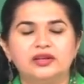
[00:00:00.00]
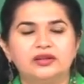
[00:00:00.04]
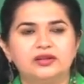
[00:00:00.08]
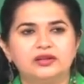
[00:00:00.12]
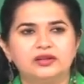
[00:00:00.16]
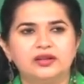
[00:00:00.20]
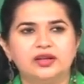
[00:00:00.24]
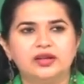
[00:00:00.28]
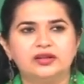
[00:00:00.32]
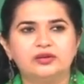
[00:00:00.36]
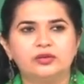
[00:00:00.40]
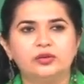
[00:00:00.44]

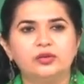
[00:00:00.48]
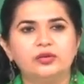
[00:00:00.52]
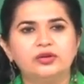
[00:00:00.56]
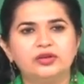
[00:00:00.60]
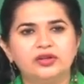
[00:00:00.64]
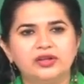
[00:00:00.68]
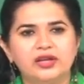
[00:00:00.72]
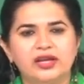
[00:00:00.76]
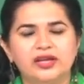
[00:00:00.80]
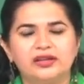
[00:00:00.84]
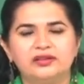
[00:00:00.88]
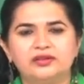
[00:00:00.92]
A
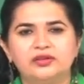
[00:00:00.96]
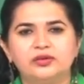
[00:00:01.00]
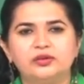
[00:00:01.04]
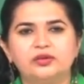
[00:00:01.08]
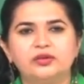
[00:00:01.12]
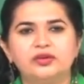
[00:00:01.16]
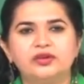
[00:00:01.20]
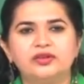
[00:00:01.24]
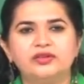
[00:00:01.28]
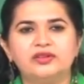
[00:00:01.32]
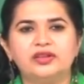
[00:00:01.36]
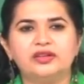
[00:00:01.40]
code, as you
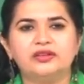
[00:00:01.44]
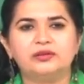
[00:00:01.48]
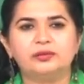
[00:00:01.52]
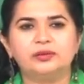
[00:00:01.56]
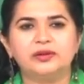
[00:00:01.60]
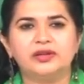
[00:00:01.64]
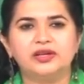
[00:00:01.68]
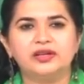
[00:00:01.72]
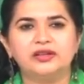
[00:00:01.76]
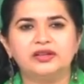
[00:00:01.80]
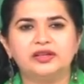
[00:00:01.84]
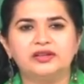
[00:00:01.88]
know, is
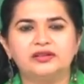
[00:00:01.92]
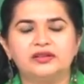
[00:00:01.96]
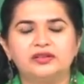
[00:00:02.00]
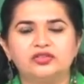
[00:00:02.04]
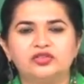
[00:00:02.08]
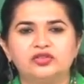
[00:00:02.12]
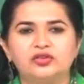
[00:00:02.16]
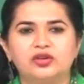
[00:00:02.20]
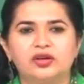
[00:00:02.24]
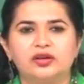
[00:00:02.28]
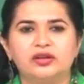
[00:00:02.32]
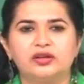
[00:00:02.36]
explained as a
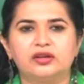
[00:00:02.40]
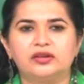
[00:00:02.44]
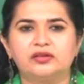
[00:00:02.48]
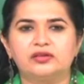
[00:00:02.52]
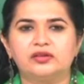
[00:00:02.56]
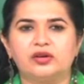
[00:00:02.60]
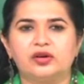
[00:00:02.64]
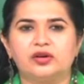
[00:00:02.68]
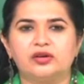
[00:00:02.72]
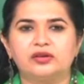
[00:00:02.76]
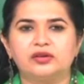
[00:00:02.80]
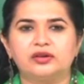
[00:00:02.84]

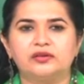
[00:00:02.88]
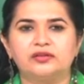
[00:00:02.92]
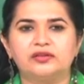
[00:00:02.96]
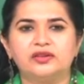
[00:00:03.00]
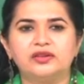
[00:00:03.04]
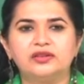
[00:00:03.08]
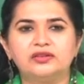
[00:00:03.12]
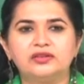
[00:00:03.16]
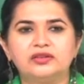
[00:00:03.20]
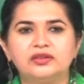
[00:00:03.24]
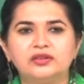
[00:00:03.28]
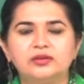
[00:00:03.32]
sort of
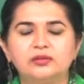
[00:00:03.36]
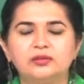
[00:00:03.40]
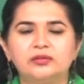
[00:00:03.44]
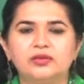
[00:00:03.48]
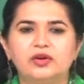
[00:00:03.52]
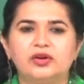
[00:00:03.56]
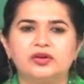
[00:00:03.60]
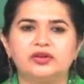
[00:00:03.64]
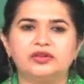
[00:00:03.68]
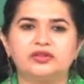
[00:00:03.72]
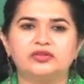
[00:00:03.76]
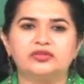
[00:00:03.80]
system
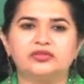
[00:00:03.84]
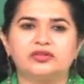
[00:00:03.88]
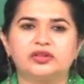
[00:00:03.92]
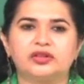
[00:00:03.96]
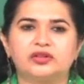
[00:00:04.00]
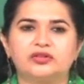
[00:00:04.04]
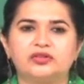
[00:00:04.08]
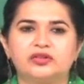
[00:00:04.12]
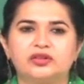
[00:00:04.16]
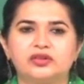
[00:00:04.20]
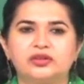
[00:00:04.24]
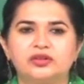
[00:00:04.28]
or a
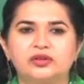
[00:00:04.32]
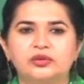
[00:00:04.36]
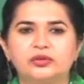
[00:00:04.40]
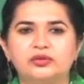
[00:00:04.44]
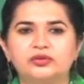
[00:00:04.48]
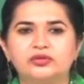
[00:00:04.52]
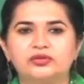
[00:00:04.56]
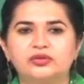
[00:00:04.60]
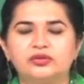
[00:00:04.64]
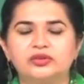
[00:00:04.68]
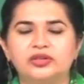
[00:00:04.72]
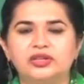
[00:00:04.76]
structure
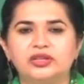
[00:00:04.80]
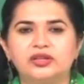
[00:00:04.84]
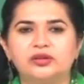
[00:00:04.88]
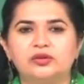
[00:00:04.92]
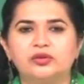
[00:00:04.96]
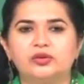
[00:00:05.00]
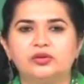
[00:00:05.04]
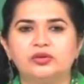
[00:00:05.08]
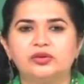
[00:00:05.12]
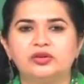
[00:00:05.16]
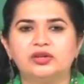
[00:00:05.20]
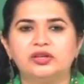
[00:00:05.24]
used to
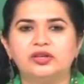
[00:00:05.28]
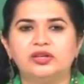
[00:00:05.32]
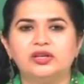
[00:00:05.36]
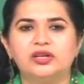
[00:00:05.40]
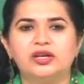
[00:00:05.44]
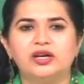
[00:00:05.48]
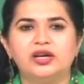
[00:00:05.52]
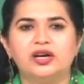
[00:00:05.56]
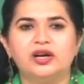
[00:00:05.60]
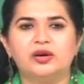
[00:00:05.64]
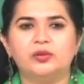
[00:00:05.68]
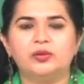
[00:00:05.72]
decode
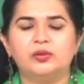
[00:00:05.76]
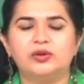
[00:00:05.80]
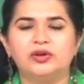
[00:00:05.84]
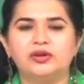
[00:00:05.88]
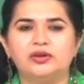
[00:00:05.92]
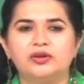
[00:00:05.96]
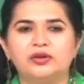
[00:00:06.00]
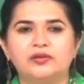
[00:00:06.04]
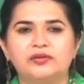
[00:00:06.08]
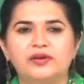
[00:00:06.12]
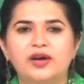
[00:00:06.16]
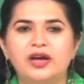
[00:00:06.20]
a
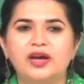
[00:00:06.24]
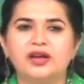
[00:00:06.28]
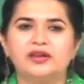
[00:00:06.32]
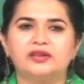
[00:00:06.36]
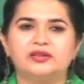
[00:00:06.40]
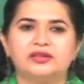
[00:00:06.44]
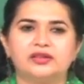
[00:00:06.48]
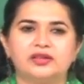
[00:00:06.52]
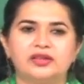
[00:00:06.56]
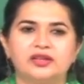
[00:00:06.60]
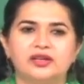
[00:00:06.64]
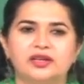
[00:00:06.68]
work of
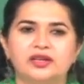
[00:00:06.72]
art.